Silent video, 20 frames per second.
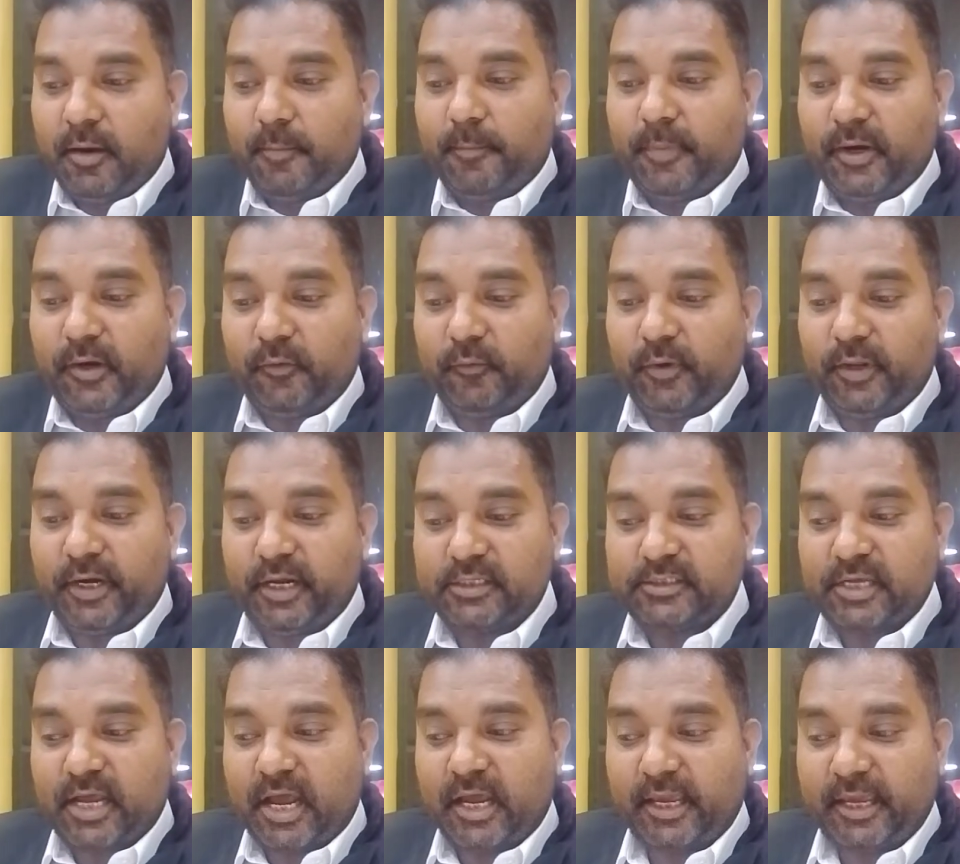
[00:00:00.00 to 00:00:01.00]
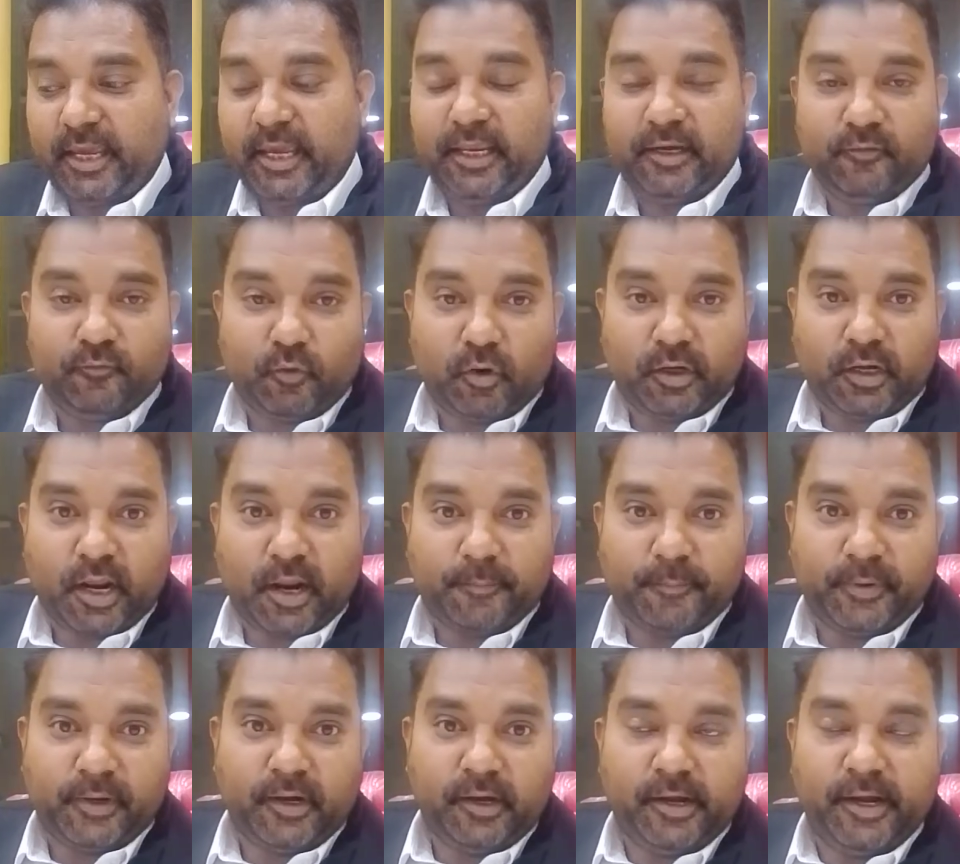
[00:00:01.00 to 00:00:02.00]
But whereas again, what
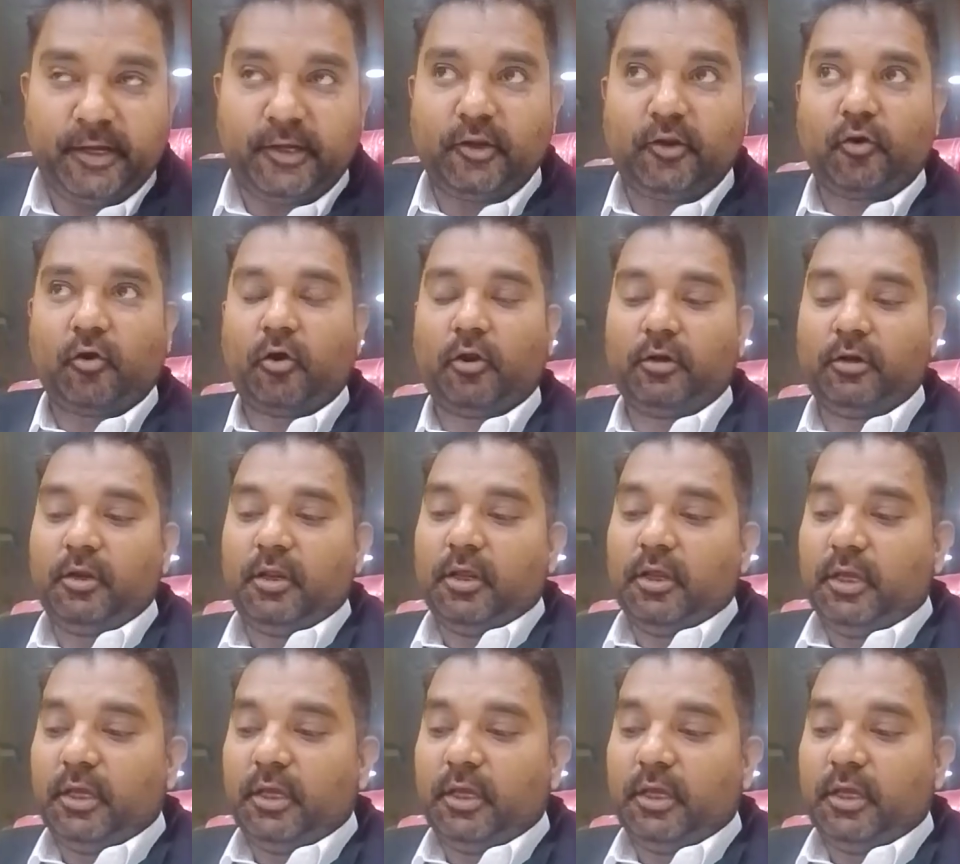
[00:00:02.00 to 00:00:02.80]
happened later on